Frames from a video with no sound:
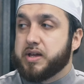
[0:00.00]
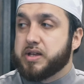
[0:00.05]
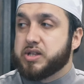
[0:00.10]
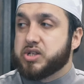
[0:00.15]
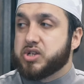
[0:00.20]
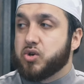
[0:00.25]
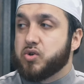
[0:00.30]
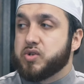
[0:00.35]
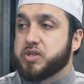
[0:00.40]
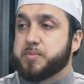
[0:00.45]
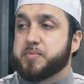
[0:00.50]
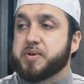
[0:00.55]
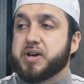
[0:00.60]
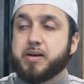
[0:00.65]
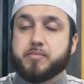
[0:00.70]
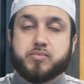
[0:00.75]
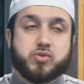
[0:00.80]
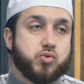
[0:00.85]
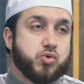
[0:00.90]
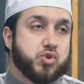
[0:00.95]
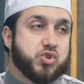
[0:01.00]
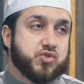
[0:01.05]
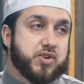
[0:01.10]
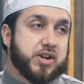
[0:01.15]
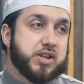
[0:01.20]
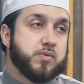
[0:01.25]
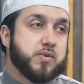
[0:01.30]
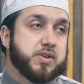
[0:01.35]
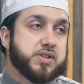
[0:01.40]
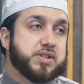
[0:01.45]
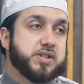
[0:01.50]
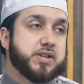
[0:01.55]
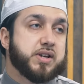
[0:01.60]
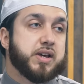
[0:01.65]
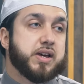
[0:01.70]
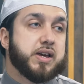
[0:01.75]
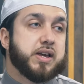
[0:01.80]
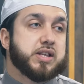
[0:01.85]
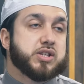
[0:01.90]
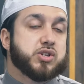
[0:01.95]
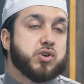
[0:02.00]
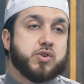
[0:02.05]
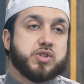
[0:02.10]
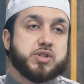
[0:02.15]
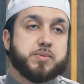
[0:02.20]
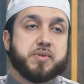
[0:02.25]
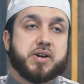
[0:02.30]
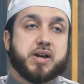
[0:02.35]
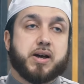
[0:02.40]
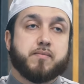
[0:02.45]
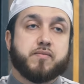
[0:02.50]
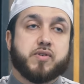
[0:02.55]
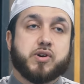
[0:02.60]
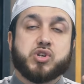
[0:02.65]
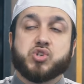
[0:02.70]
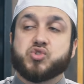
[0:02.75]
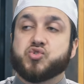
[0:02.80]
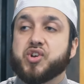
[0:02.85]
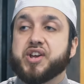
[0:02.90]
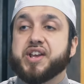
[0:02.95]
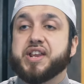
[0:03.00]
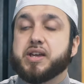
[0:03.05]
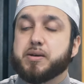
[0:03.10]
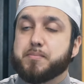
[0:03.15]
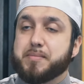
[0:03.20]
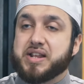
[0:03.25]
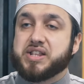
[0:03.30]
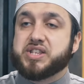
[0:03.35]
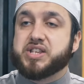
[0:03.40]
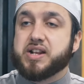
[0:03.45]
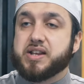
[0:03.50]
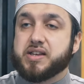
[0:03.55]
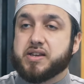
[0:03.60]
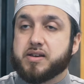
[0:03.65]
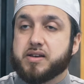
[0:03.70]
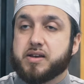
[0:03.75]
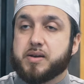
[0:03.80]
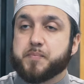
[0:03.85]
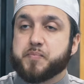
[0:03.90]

It's going to become too strenuous. It's going to become very draining mentally